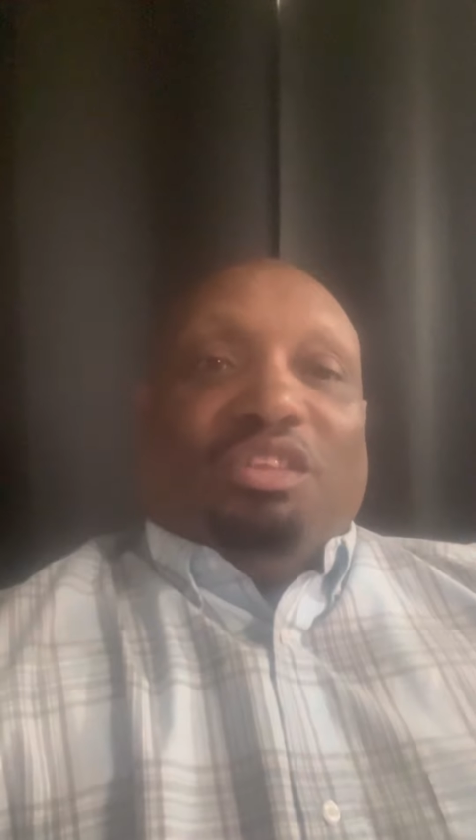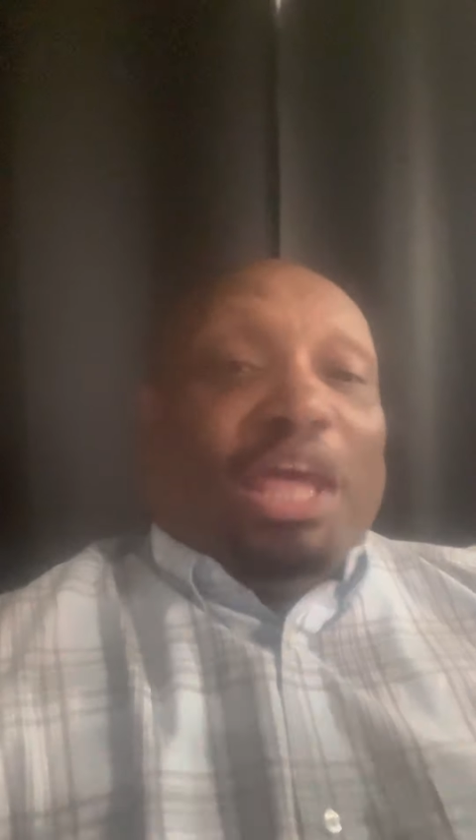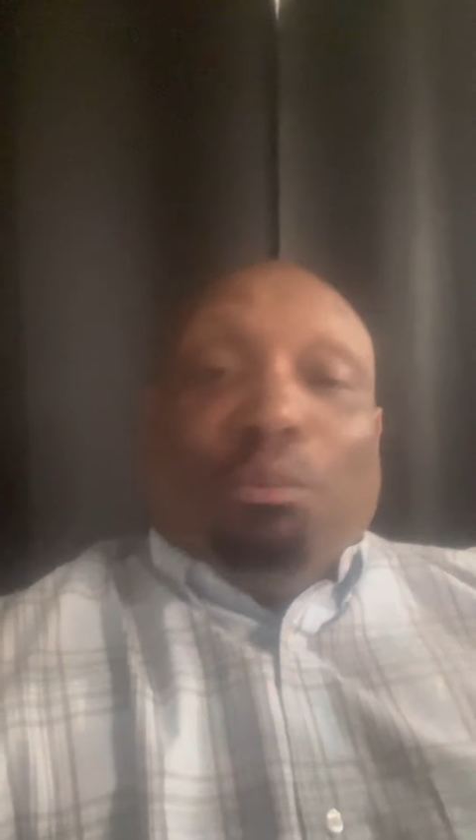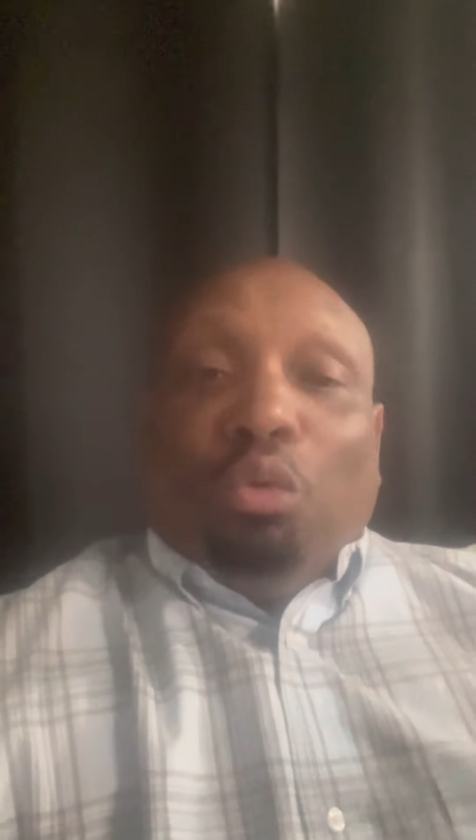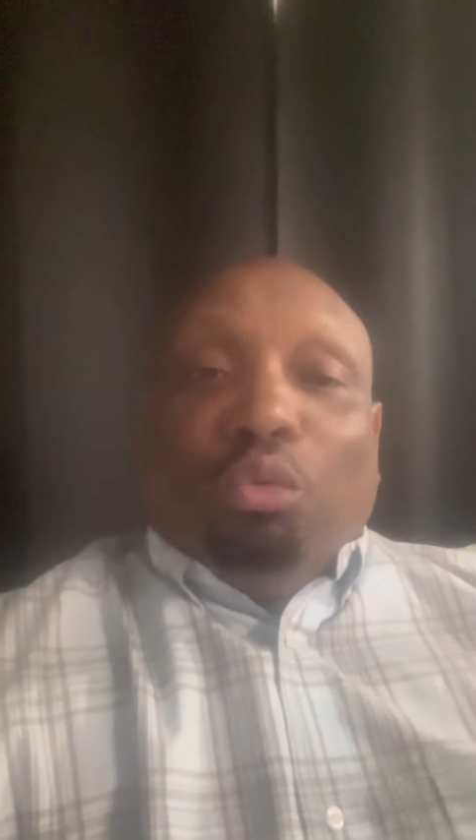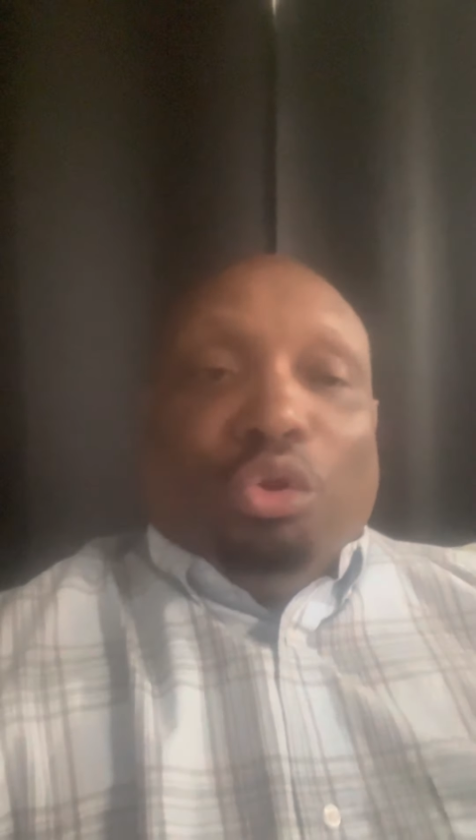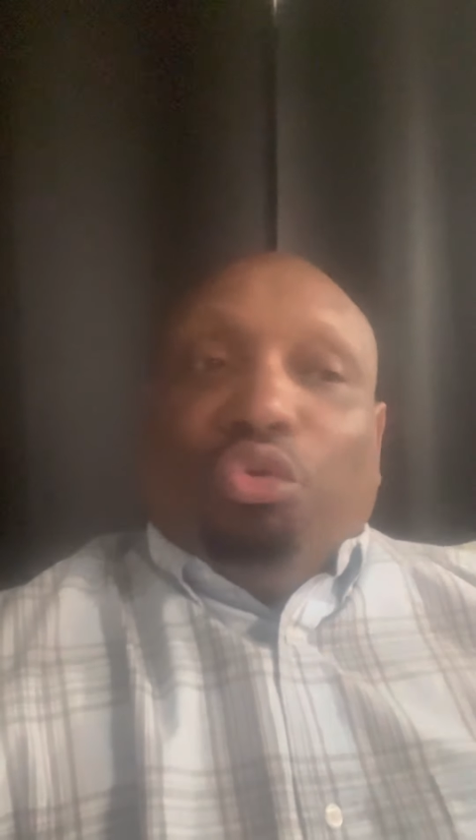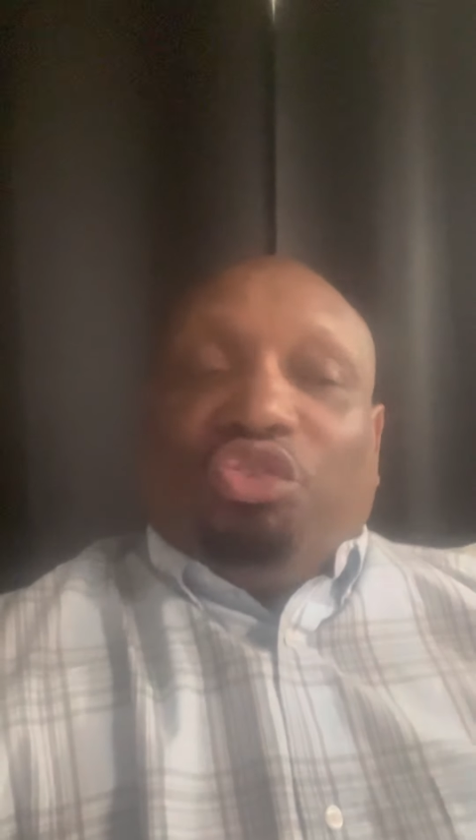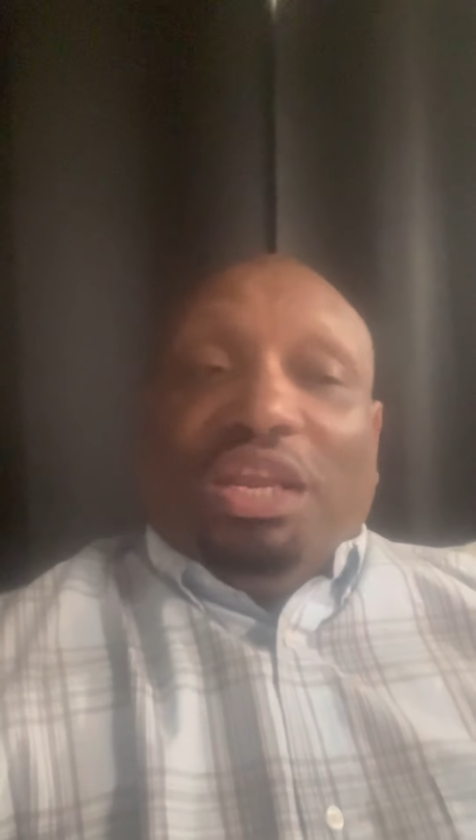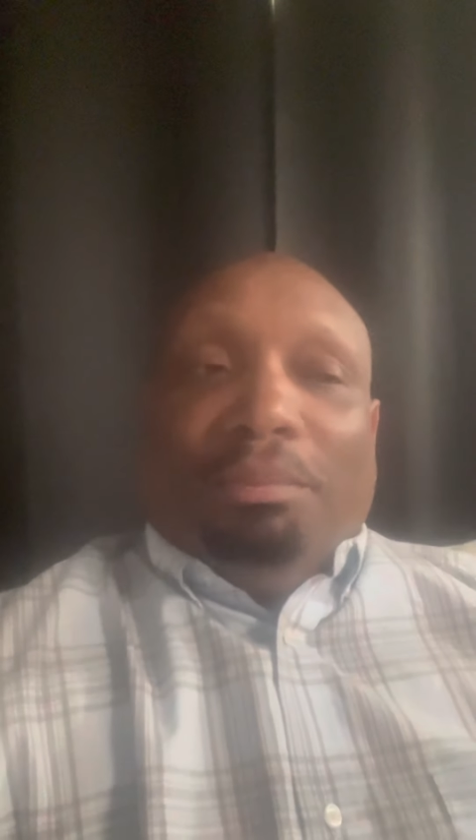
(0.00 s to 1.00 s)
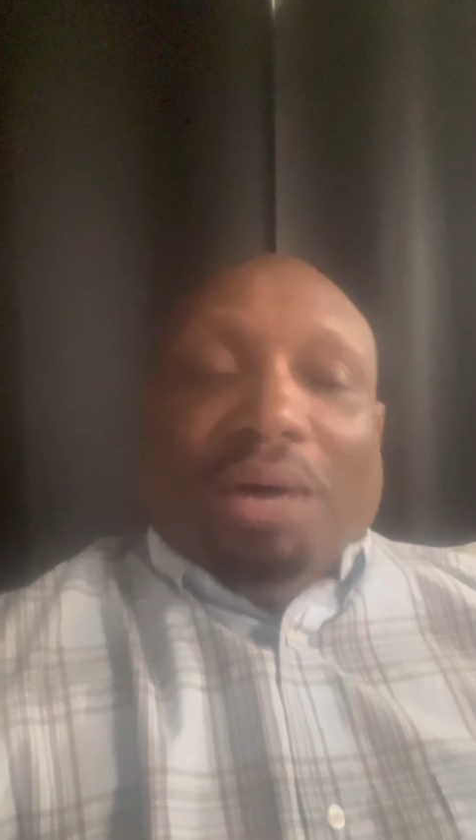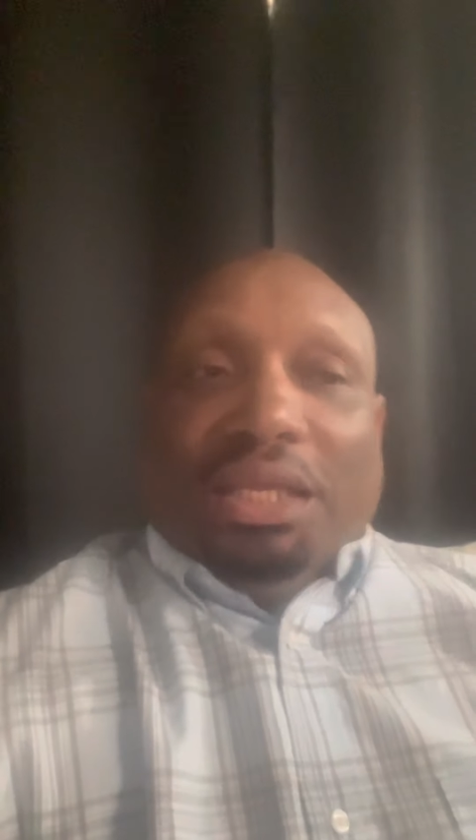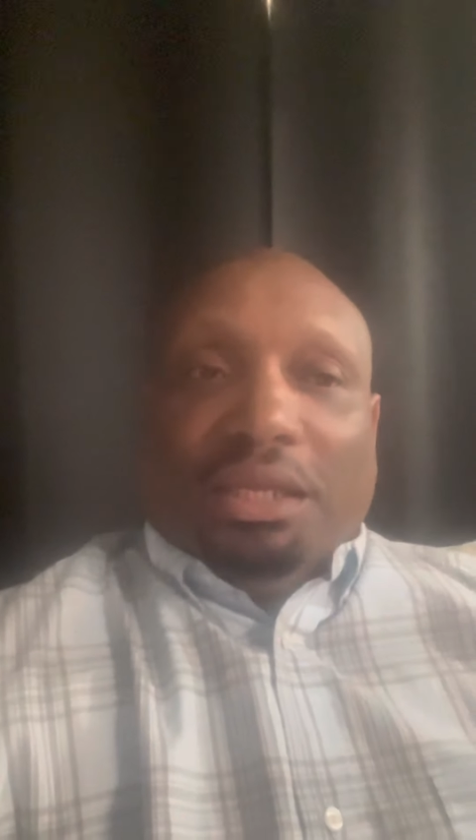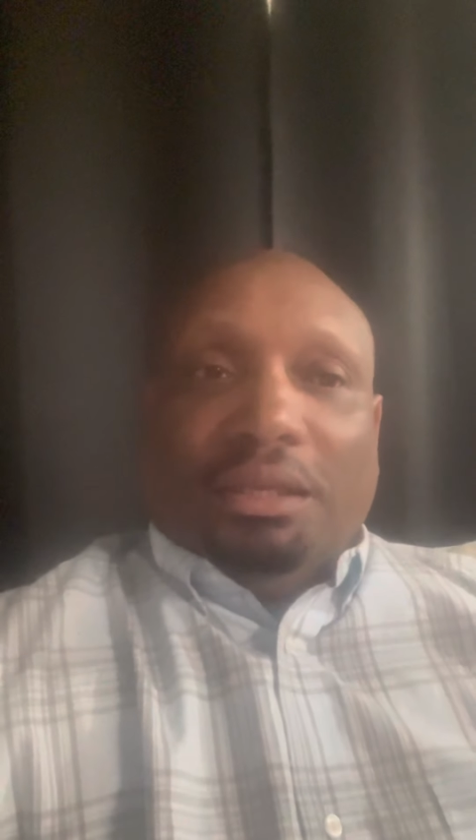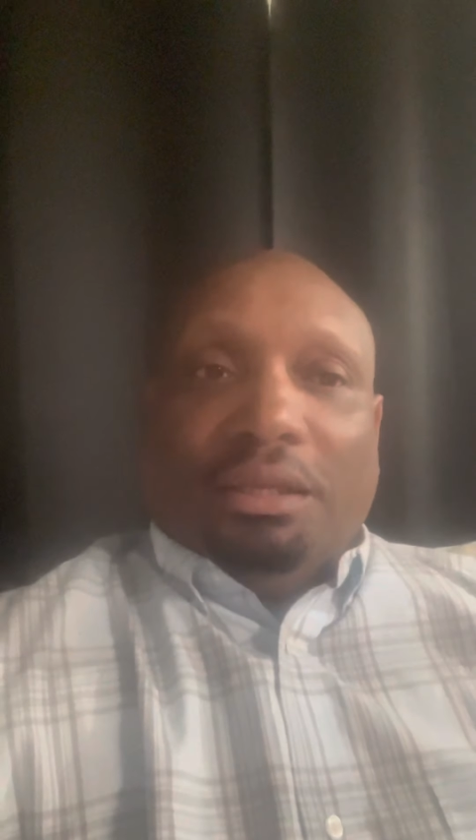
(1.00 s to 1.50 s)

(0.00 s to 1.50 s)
they won't lose any money.